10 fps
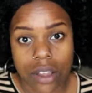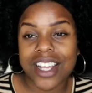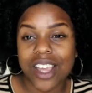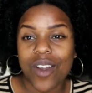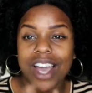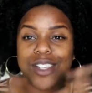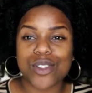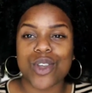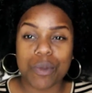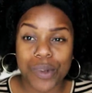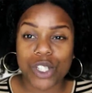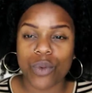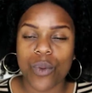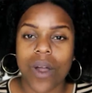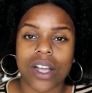Thank you guys so much
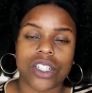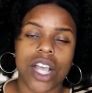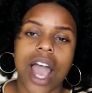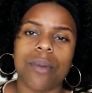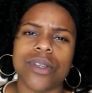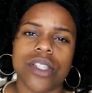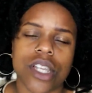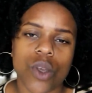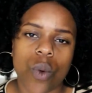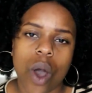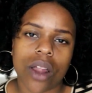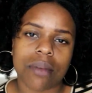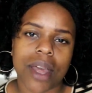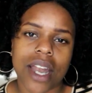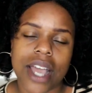for watching. I will see you all
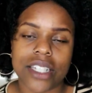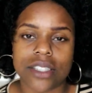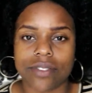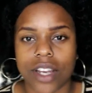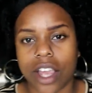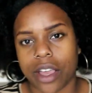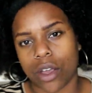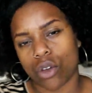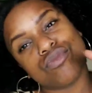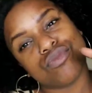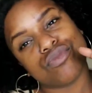in my next video.